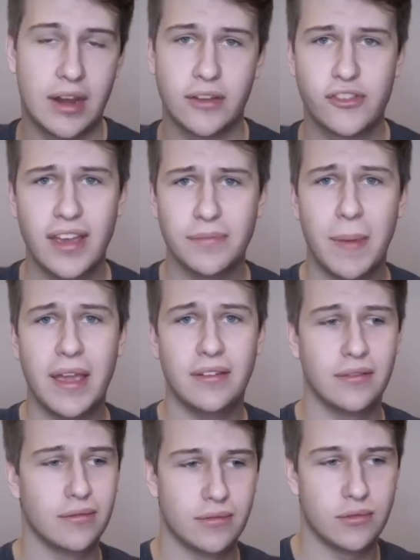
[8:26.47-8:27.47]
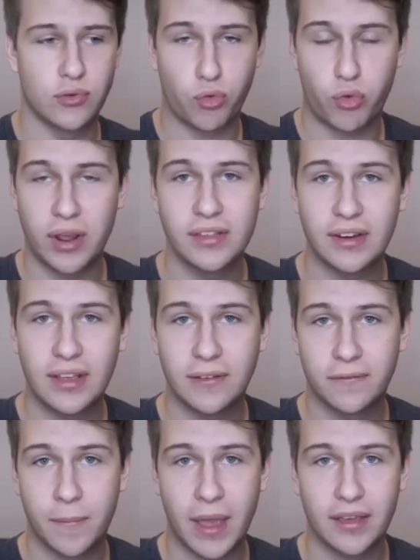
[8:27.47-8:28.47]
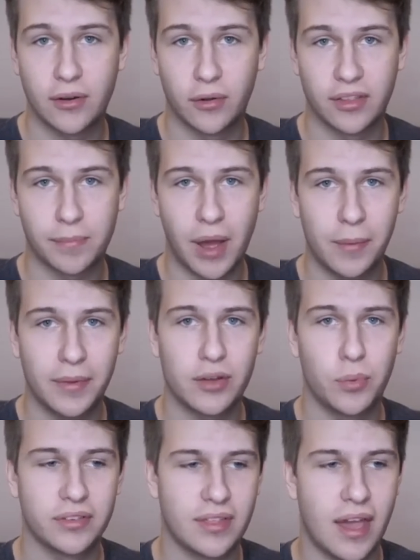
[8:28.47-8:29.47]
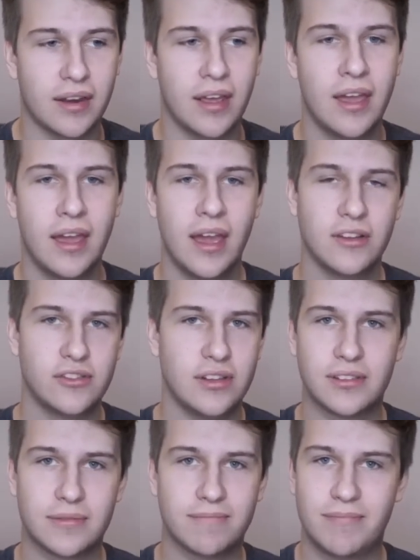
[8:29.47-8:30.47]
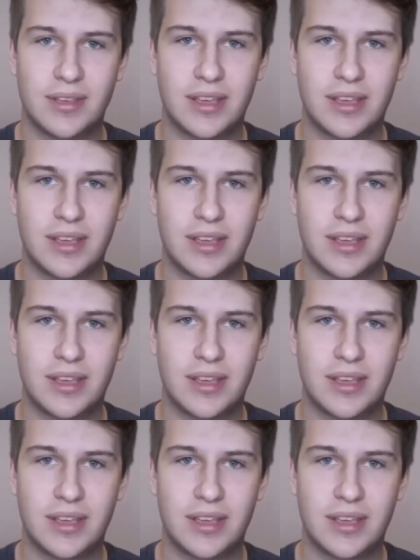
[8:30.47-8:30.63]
And now Chey's main reasoning for making all this public was that she's